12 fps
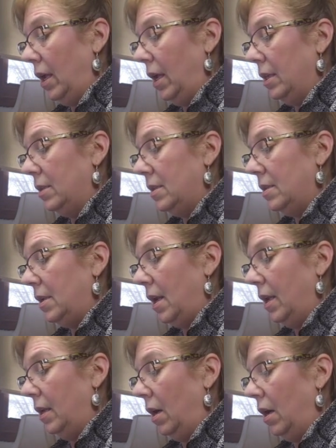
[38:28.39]

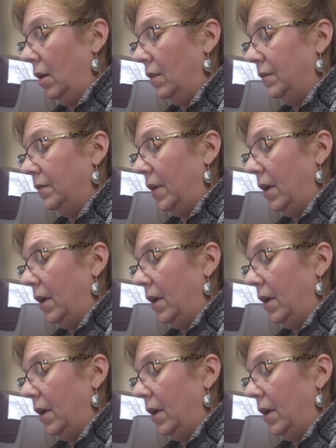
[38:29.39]
instead of